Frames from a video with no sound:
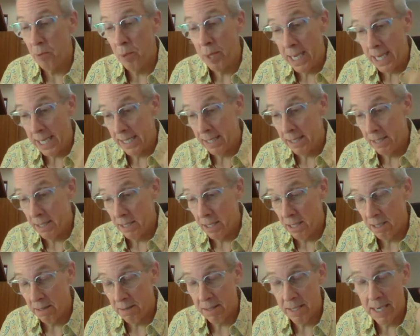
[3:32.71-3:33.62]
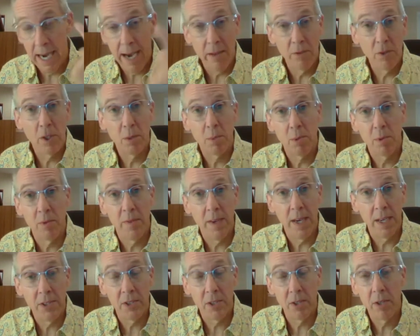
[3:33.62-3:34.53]
we got a, a college
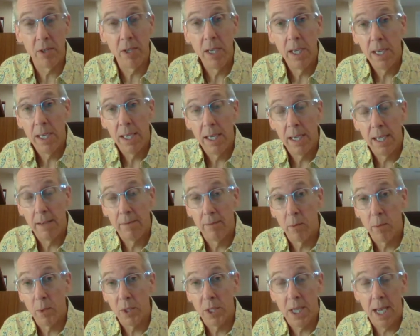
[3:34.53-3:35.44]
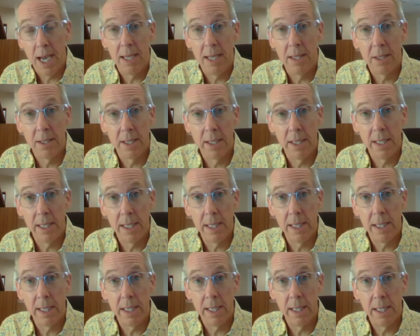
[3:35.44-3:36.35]
professor uh, from Wisconsin
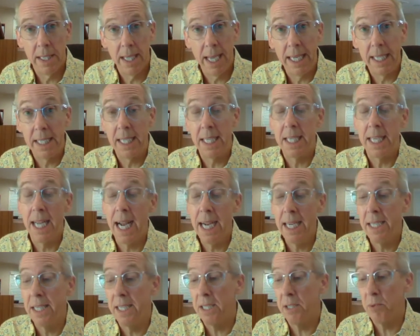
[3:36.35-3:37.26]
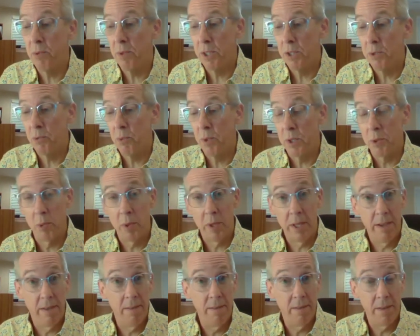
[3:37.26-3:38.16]
in, in the 1890s, which which
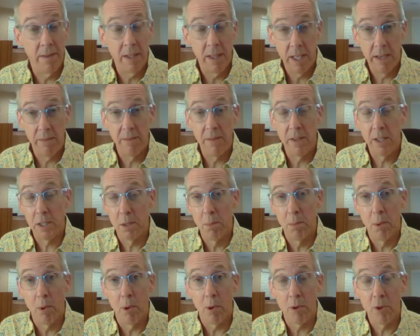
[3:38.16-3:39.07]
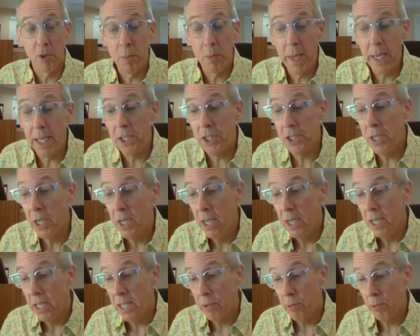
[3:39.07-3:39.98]
will give he'll give this important speech,
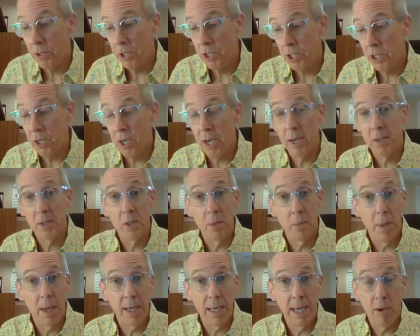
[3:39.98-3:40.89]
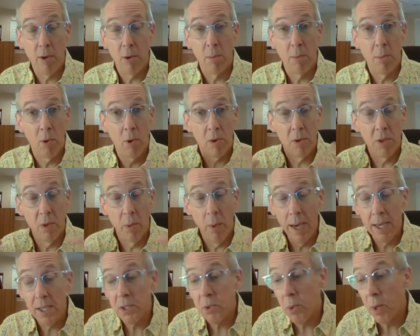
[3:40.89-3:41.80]
in which he talks about how important
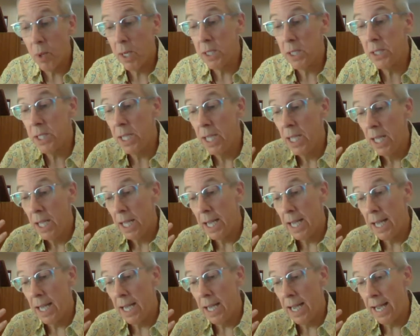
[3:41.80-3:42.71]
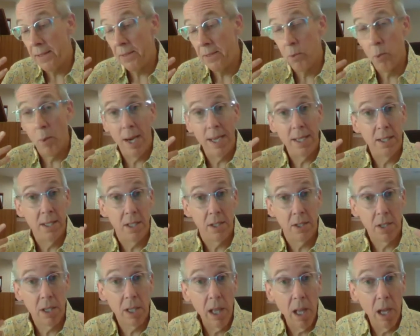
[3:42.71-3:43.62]
the West was, uh, and the West
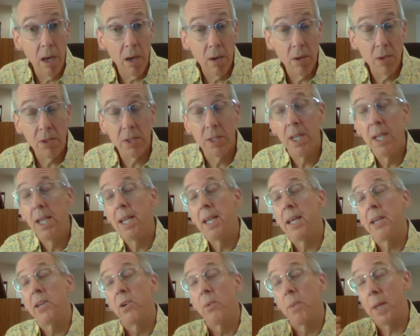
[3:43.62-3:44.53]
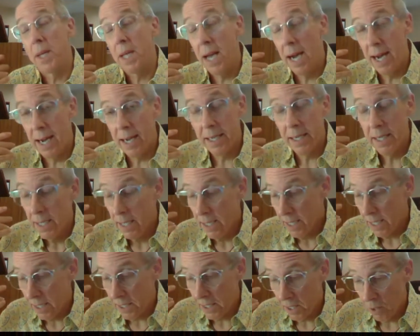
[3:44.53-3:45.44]
is closed, and oh my God,
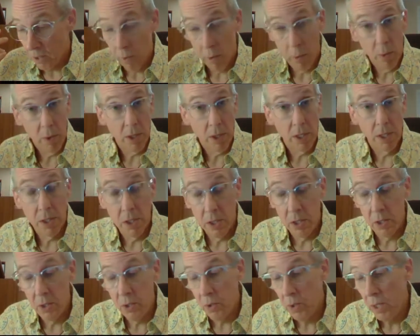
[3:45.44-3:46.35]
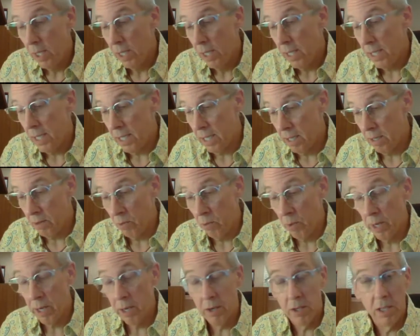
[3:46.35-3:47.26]
you know what we're going to do? Uh,
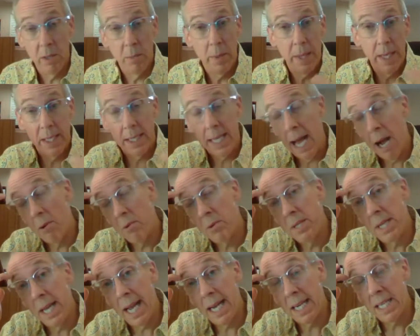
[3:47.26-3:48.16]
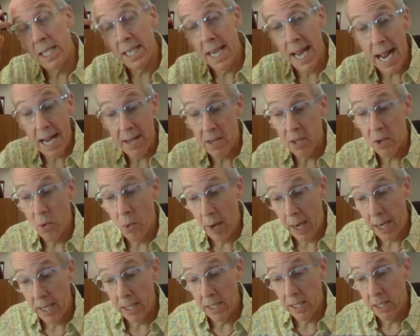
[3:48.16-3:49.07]
we're going to be as outdated and
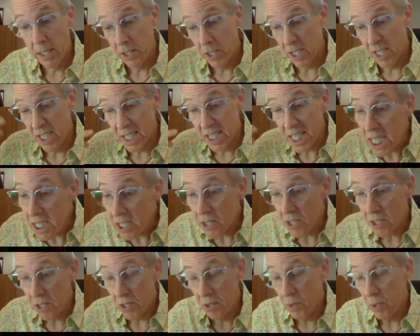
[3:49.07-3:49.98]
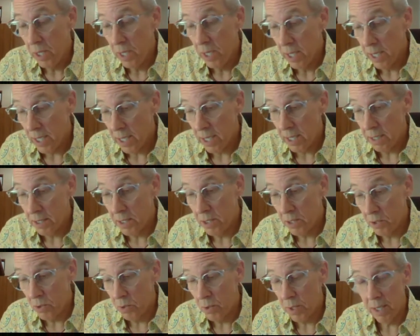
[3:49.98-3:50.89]
antiquated and just cease to uh,
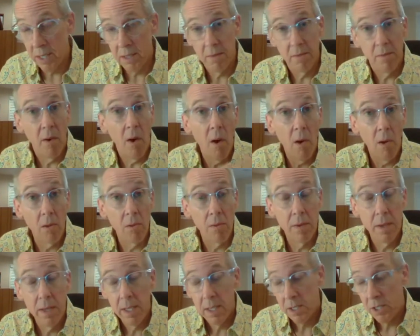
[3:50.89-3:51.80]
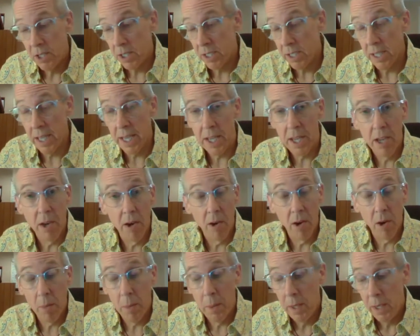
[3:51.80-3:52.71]
to uh, evolve, just like
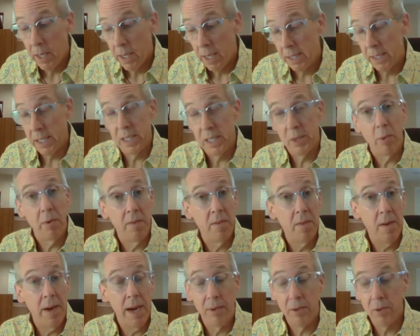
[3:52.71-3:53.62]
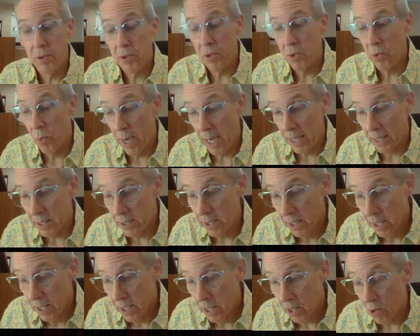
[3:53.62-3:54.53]
Europe, unless we find our new
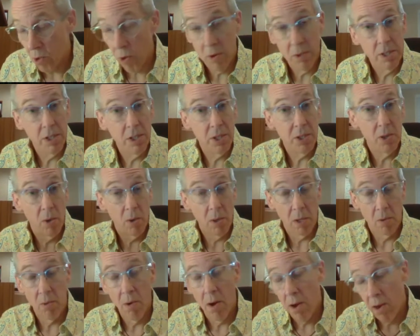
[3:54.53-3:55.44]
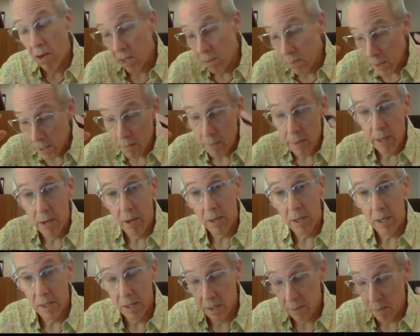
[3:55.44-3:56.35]
West. Of course, he's totally wrong, but
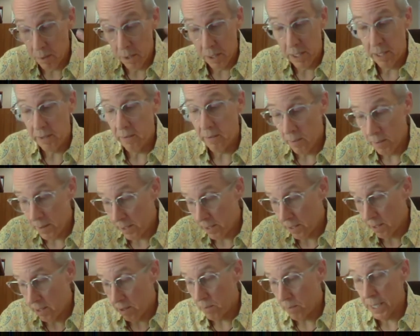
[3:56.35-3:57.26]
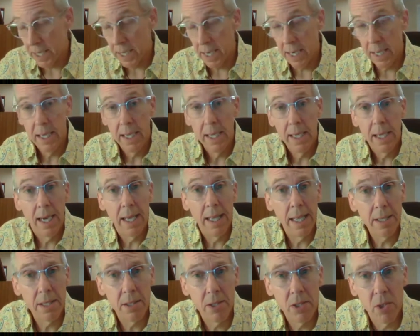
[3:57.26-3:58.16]
Americans believe him, and oh my God, now,
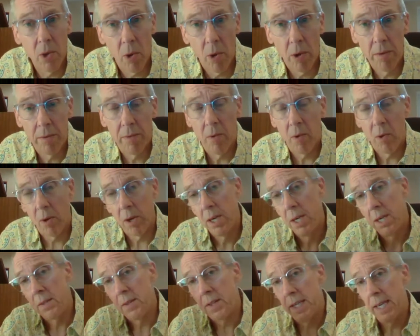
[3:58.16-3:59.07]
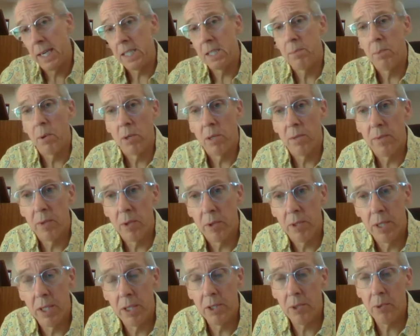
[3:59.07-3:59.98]
uh, that's the story for the next part of U.S.